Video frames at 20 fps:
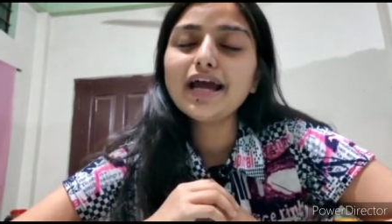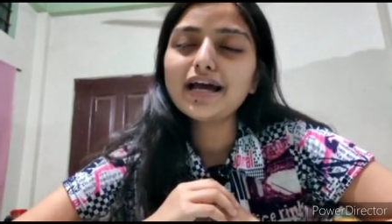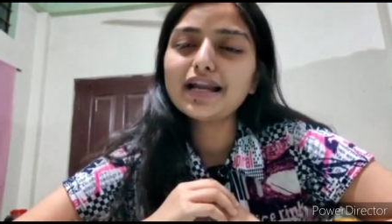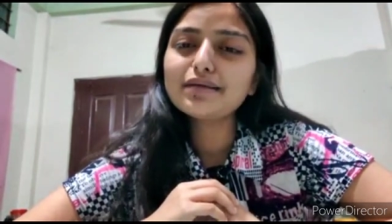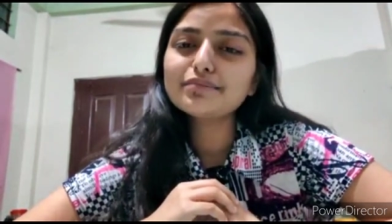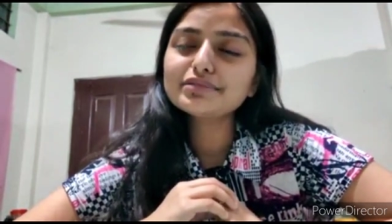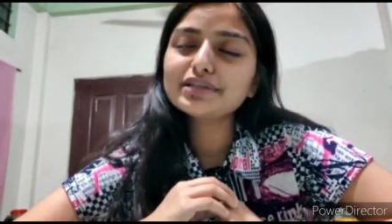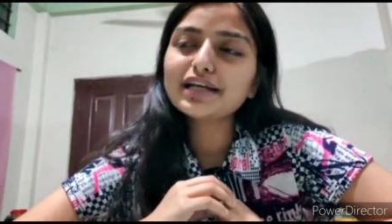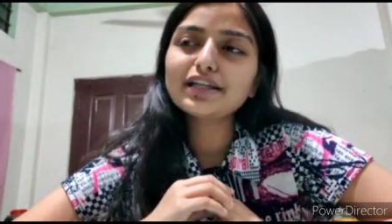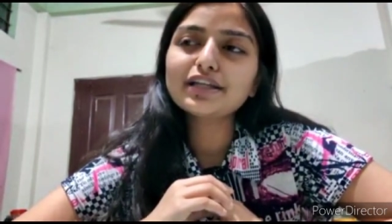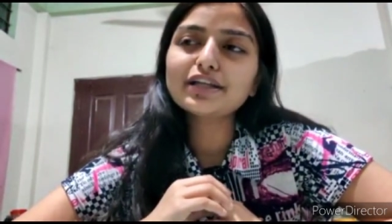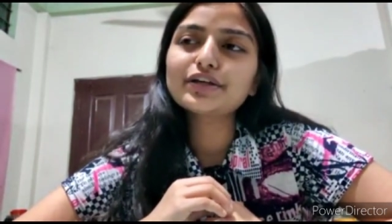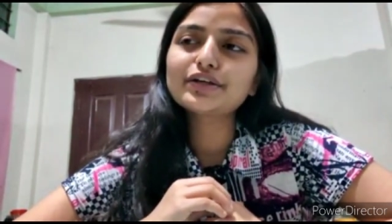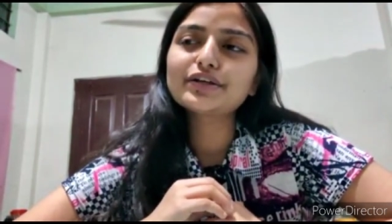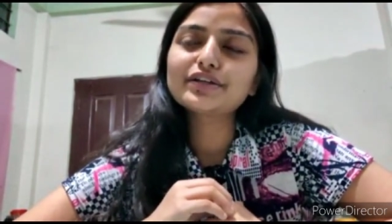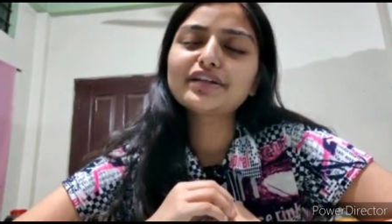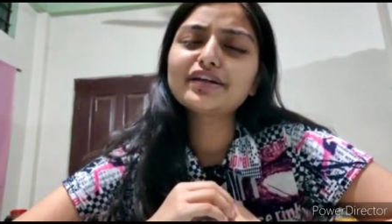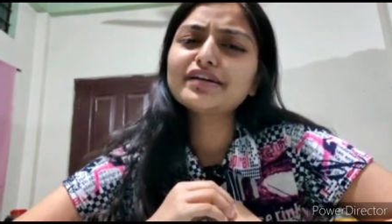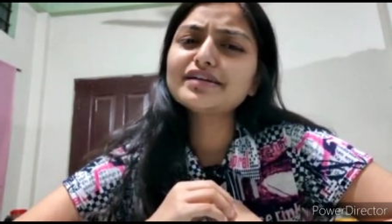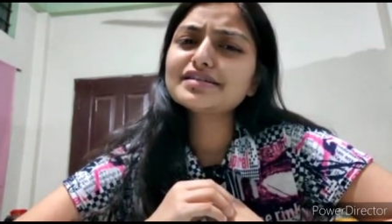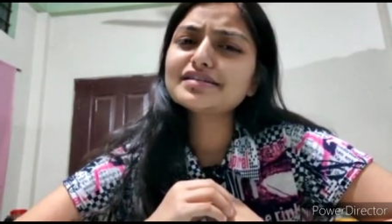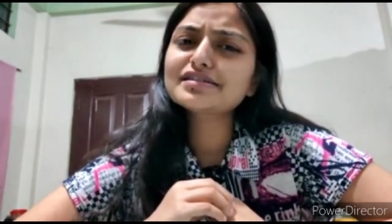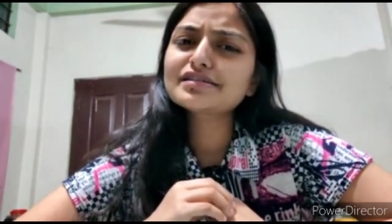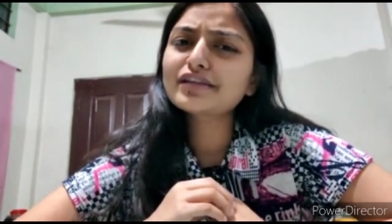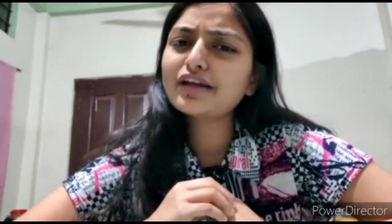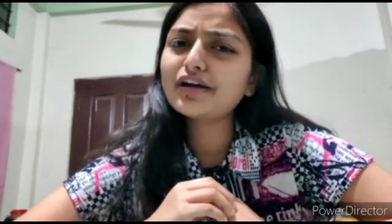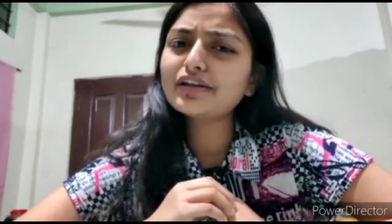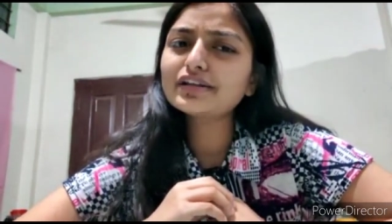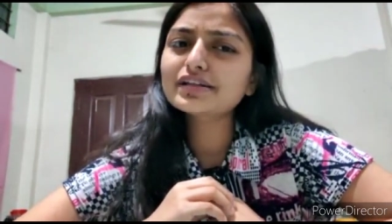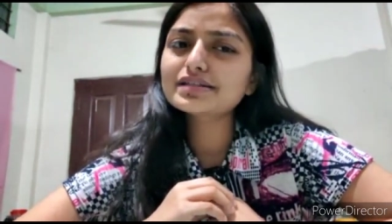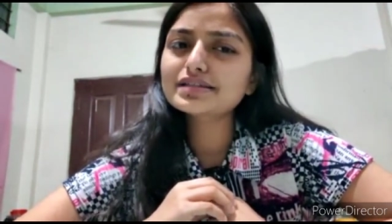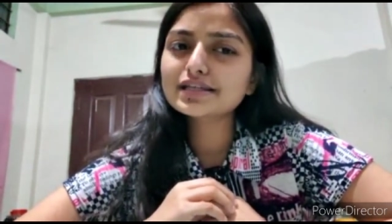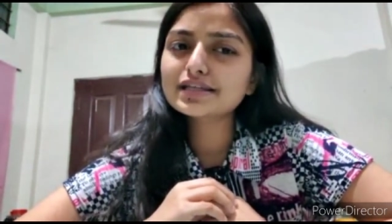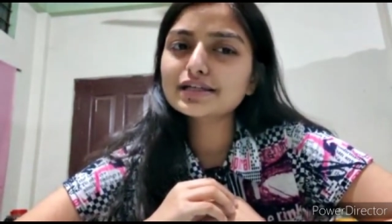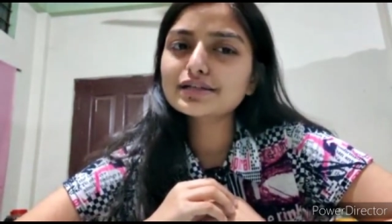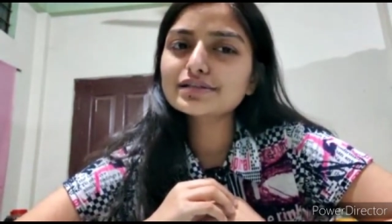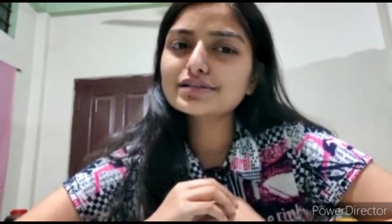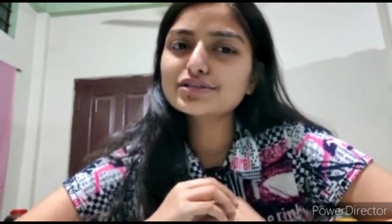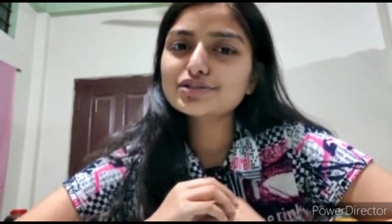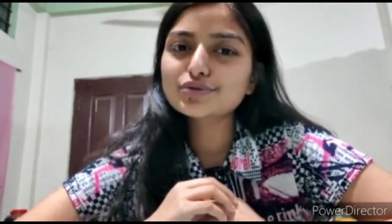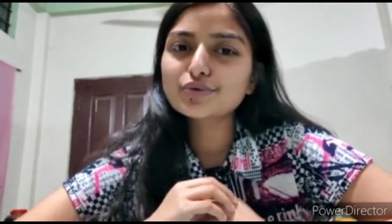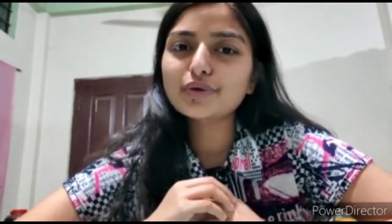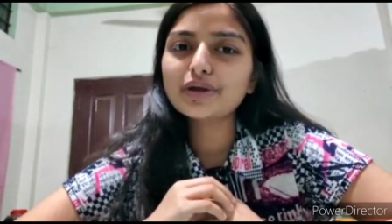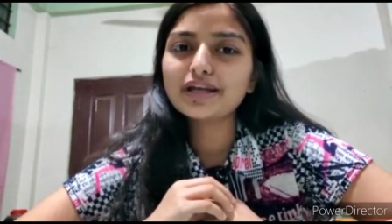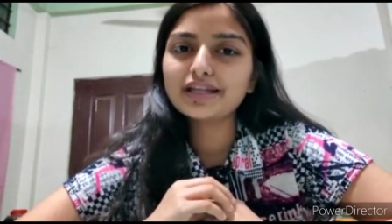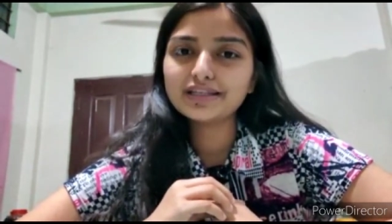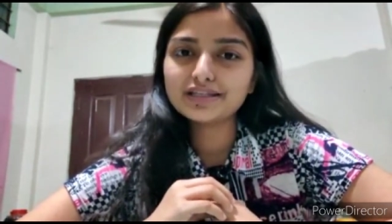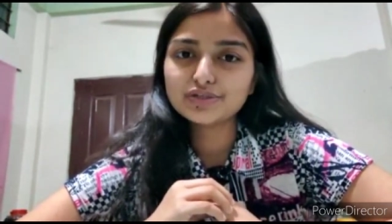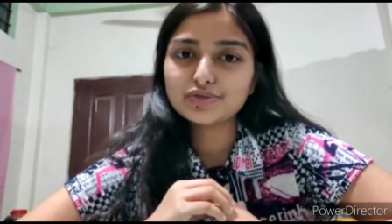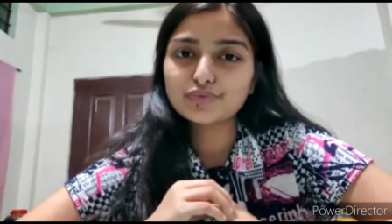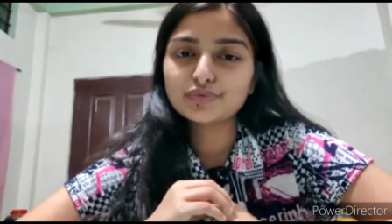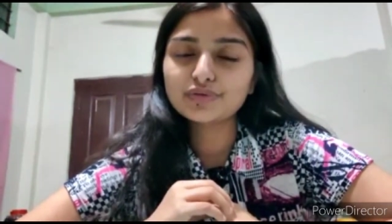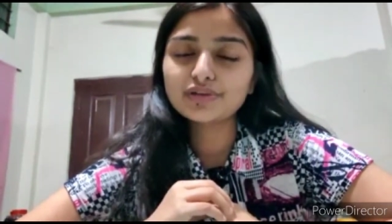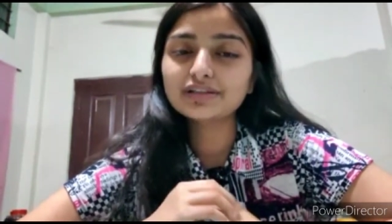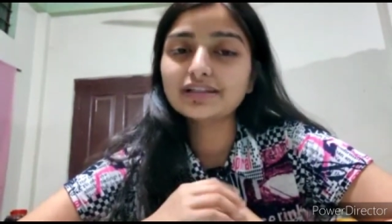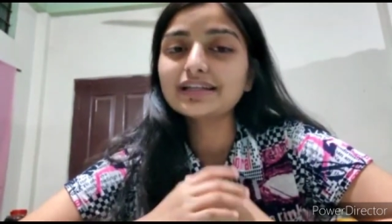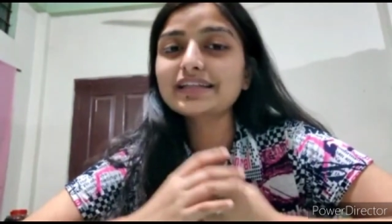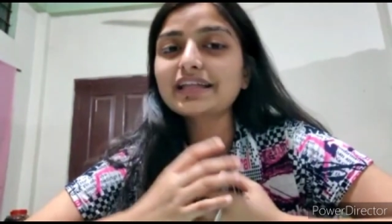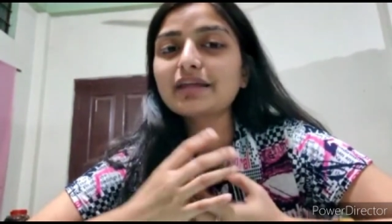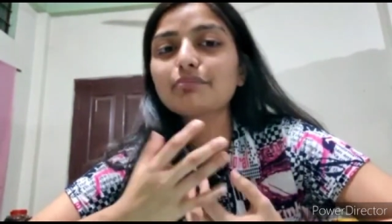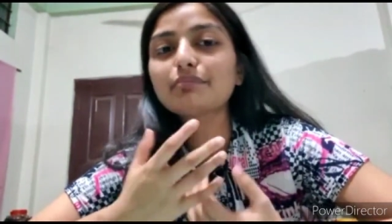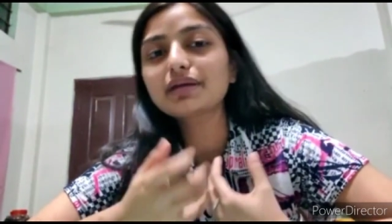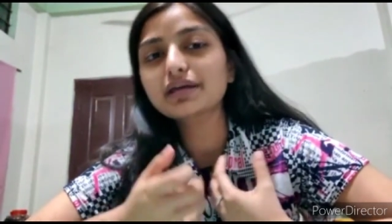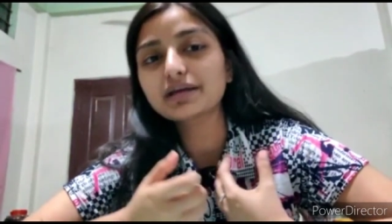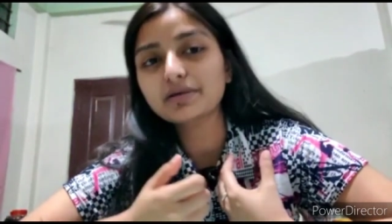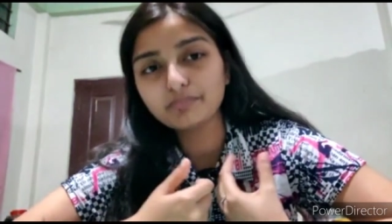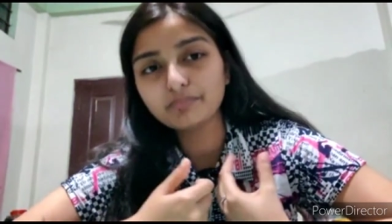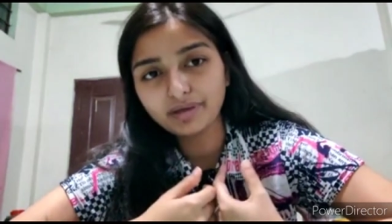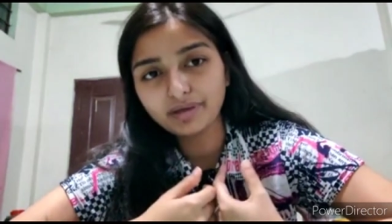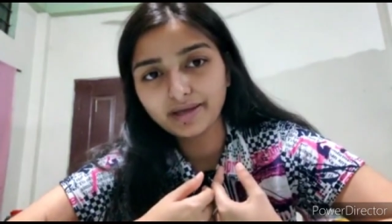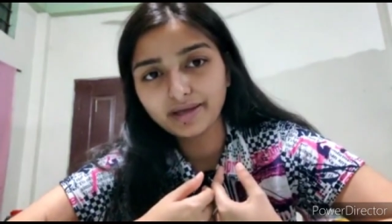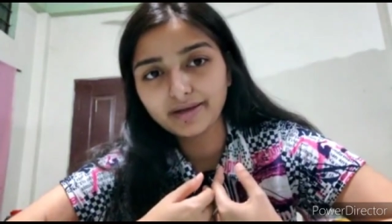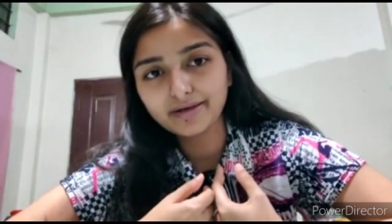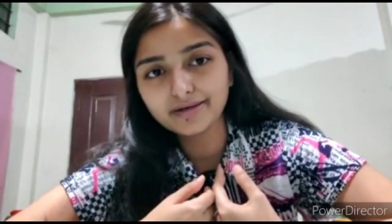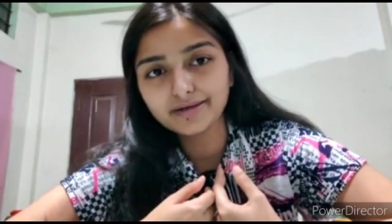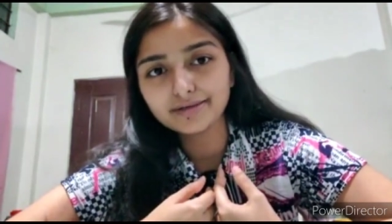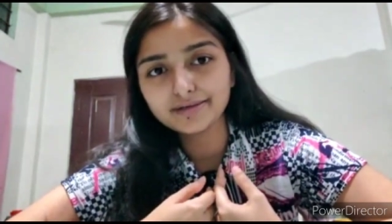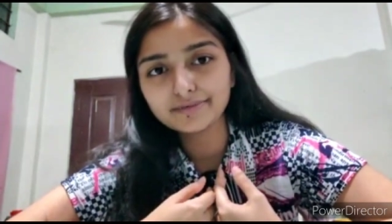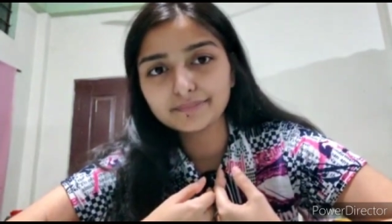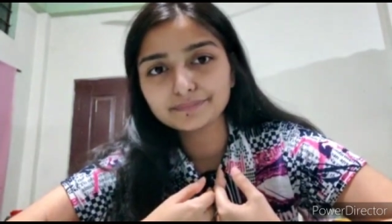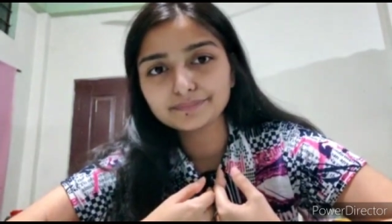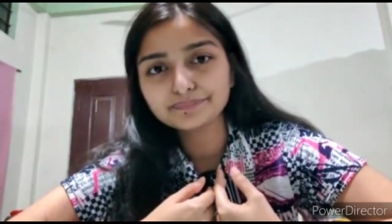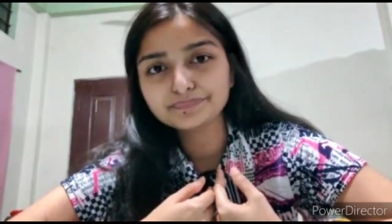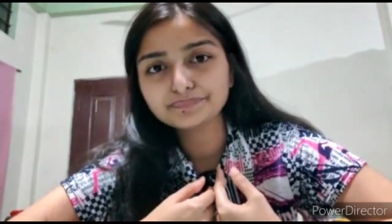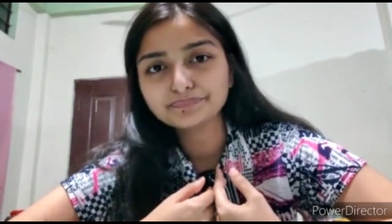And I'm telling you, there is not a single joy in this world that can be compared